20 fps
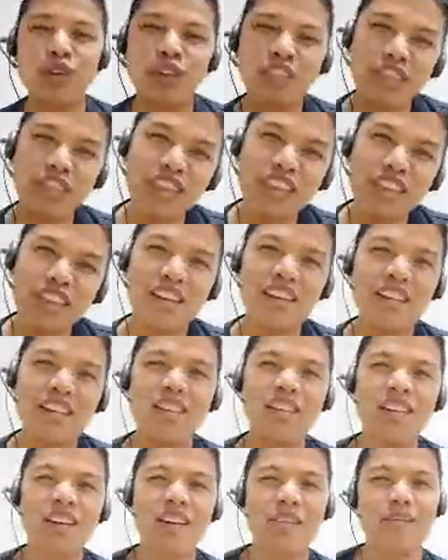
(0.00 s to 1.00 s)
there,
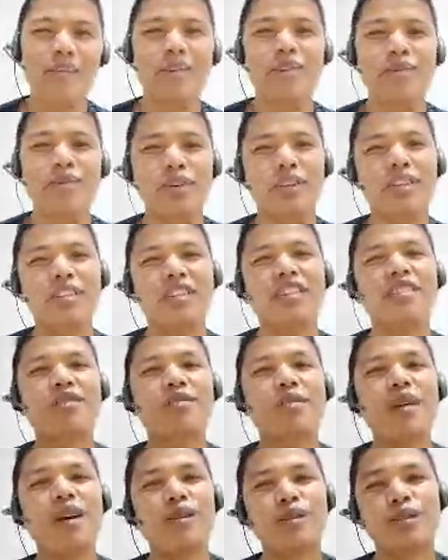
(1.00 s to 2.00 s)
but we did not
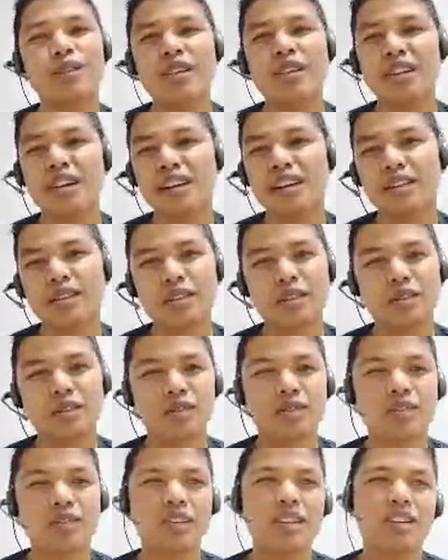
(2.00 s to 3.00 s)
found the rhino.
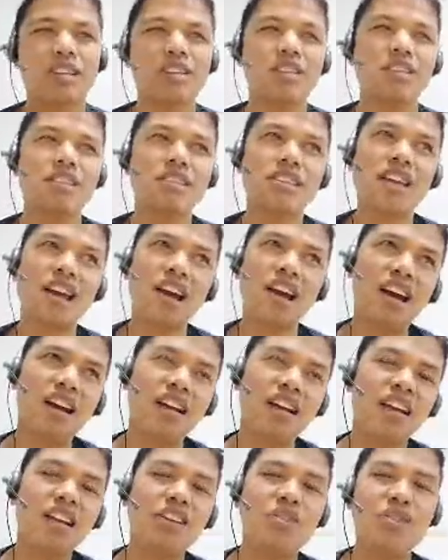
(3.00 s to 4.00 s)

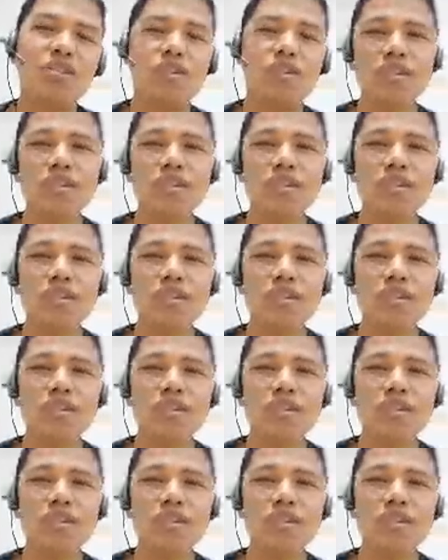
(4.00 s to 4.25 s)
Sadly, we